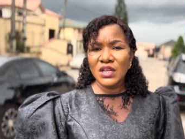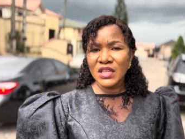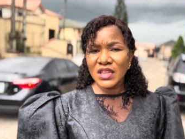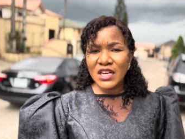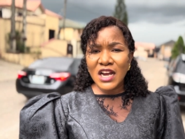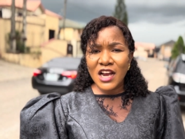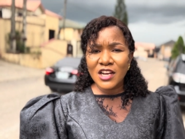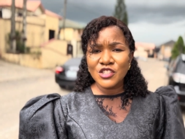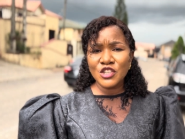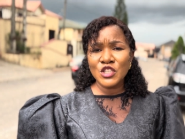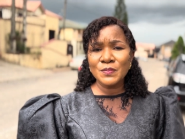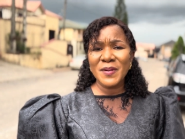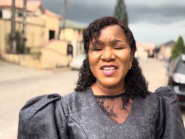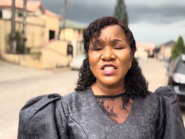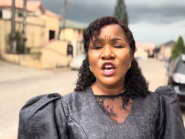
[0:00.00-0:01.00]
the car just
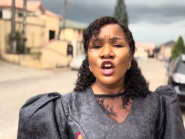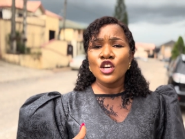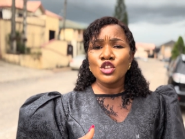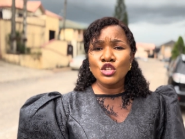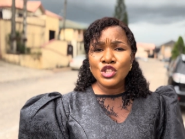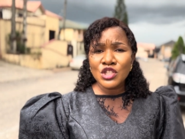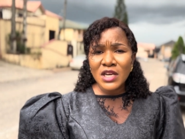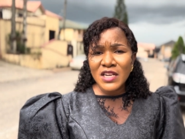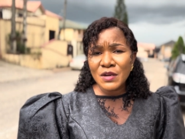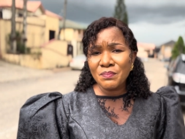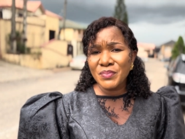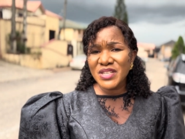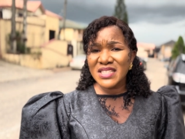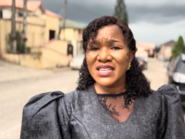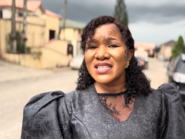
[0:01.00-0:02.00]
passed. You studied
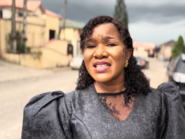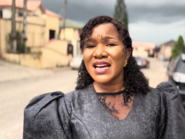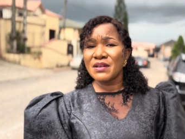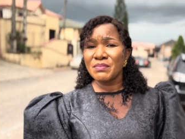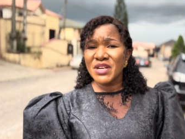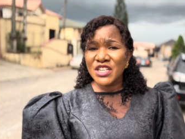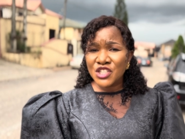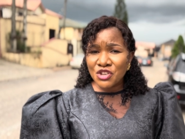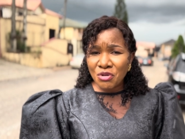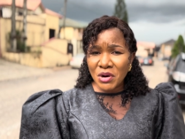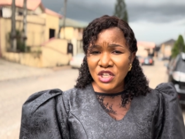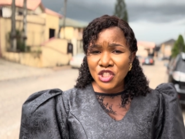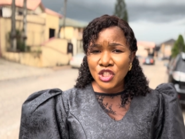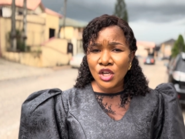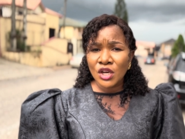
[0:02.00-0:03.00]
business
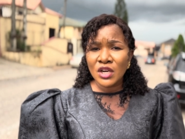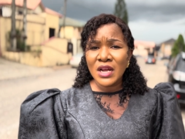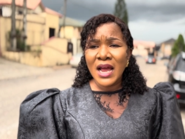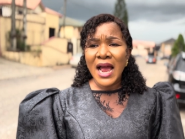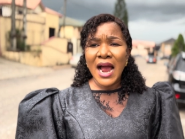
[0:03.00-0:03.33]
administration.